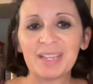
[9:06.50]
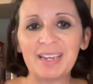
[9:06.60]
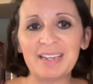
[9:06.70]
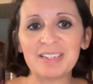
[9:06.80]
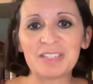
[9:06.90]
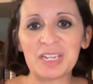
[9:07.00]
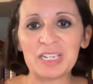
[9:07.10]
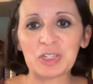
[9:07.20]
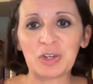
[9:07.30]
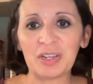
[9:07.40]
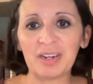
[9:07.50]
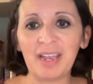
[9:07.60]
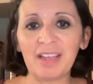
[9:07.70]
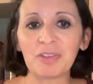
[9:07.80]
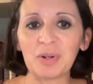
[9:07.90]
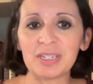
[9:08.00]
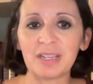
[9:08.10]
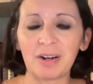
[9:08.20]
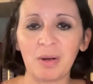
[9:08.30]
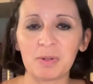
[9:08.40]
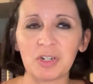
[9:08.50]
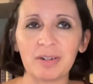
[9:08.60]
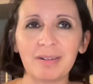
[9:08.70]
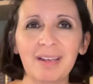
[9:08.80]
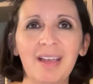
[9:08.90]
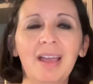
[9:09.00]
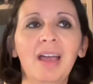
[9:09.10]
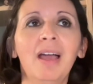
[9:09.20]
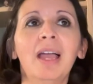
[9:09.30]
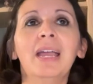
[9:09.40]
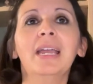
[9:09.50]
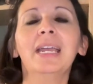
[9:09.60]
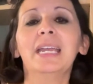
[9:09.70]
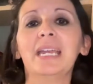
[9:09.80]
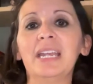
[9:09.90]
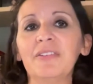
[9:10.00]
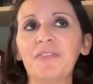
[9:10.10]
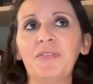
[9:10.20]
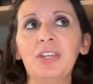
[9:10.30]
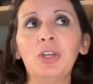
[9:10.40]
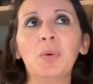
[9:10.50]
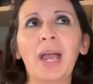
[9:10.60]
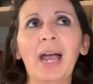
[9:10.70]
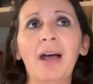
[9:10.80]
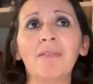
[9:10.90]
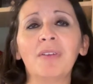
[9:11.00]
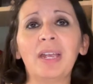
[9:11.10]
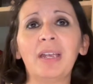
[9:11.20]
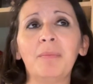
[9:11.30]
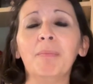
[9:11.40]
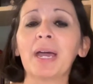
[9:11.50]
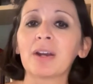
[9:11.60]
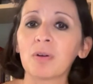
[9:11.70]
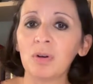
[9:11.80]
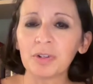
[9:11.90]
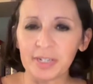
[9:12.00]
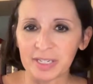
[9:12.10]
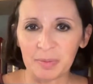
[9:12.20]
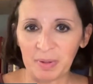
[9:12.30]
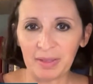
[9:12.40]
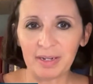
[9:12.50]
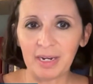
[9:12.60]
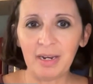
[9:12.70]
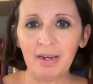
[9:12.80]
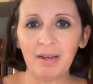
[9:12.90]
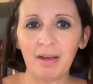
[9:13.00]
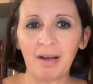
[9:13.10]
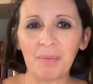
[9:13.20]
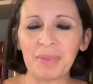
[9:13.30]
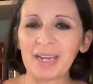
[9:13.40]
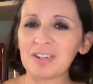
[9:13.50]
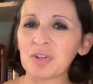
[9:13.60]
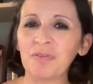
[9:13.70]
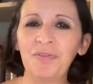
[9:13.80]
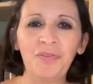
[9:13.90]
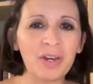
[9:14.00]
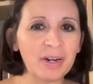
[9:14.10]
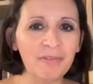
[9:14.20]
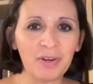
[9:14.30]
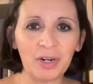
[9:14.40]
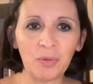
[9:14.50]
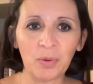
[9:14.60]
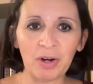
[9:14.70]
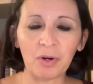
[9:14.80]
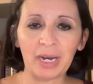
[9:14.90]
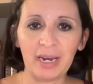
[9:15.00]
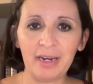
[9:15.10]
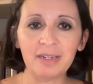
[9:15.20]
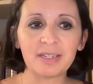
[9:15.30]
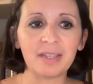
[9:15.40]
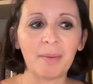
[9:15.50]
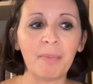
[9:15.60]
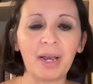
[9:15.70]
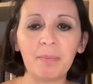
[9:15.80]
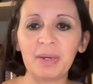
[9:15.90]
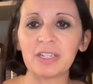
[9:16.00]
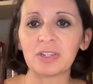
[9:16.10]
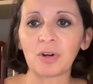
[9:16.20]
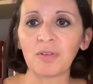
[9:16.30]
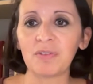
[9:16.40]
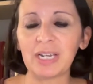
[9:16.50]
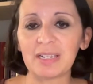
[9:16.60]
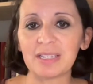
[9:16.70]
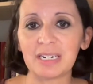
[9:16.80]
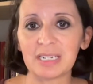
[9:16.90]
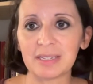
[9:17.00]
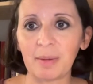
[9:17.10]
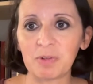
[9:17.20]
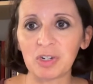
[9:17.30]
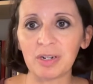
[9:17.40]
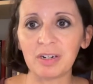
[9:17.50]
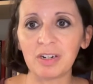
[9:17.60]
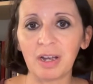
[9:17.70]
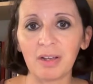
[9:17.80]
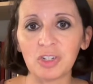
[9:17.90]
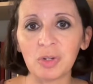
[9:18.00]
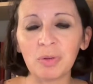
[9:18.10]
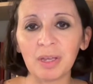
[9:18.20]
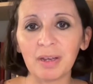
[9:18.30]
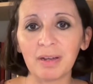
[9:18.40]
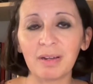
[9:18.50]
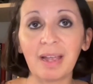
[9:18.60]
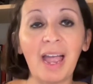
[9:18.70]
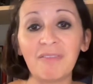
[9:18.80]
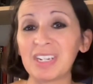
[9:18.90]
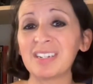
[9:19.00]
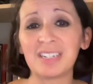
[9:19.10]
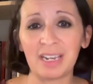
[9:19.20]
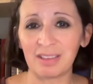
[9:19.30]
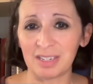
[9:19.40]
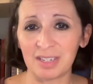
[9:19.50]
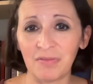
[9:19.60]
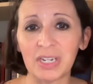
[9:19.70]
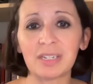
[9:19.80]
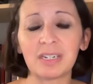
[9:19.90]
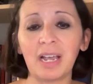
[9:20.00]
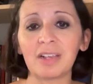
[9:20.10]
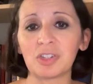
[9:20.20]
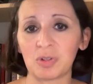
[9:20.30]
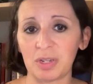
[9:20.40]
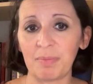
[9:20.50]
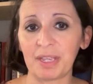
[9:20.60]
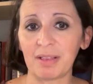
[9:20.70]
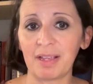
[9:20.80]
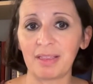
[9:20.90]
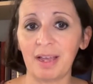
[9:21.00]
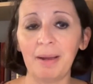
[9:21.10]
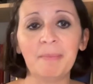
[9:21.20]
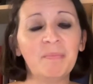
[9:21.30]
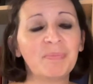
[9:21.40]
is good, and there is that option. If you have a medical disability, that is a very, very rare case that might be served as an exception to the having to take the civics test or something like that.